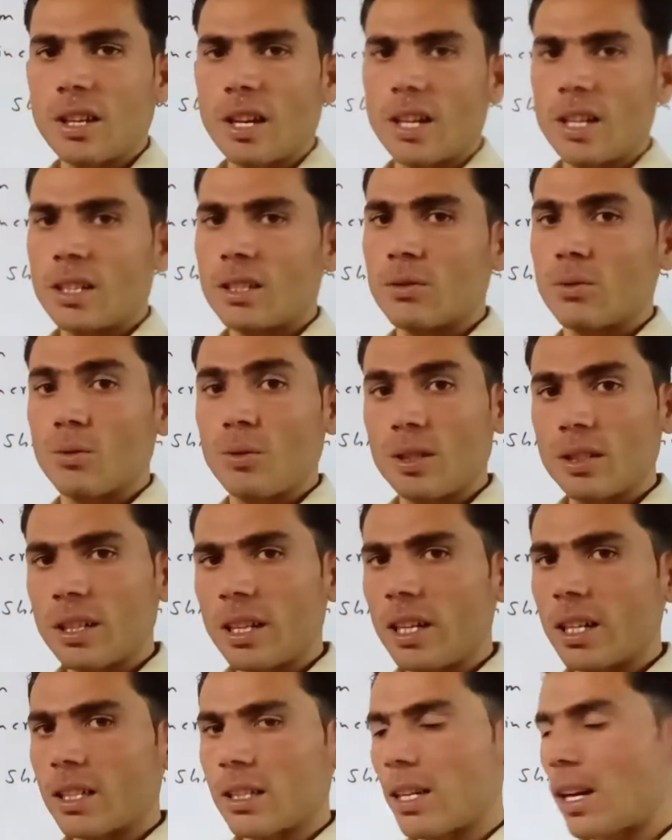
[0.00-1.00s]
and when
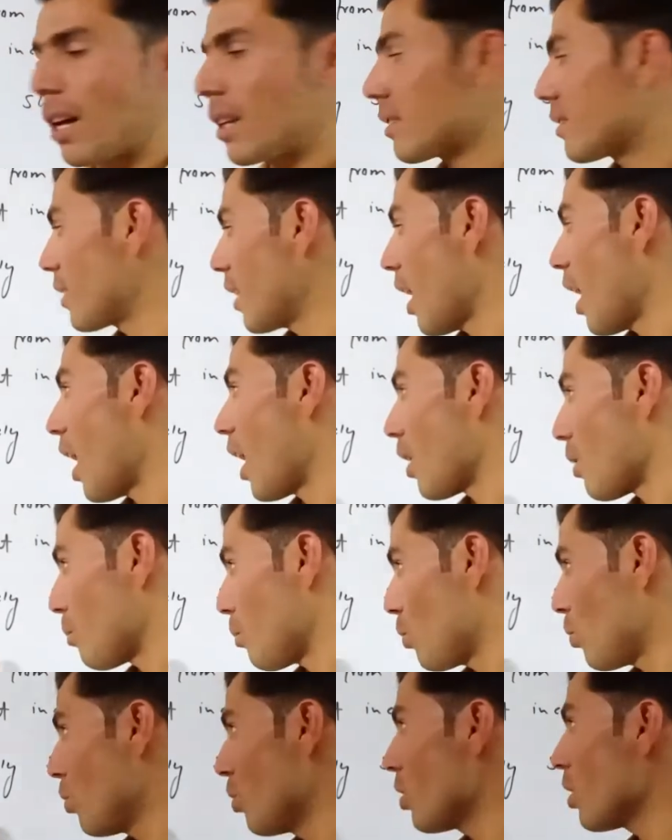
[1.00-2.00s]
the electrons are
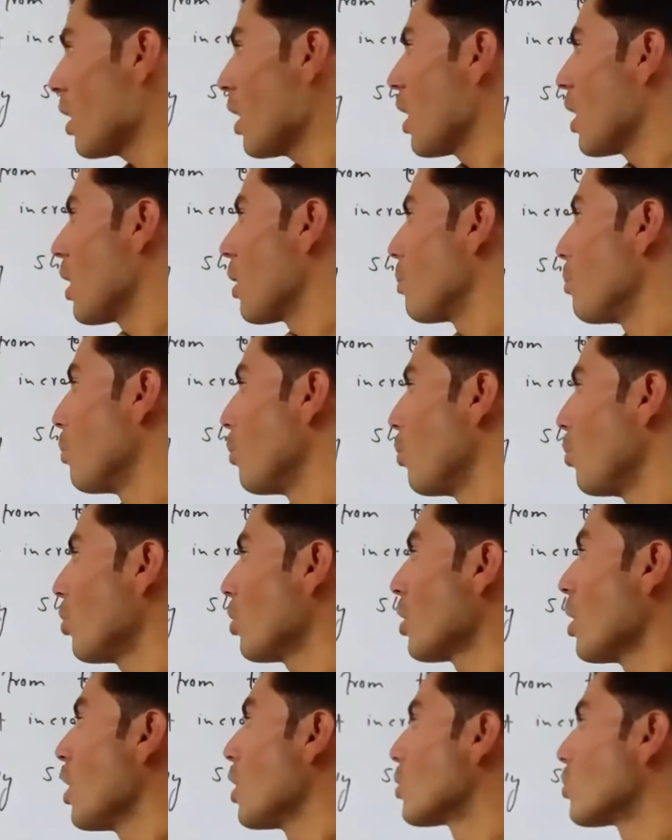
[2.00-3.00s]
more more,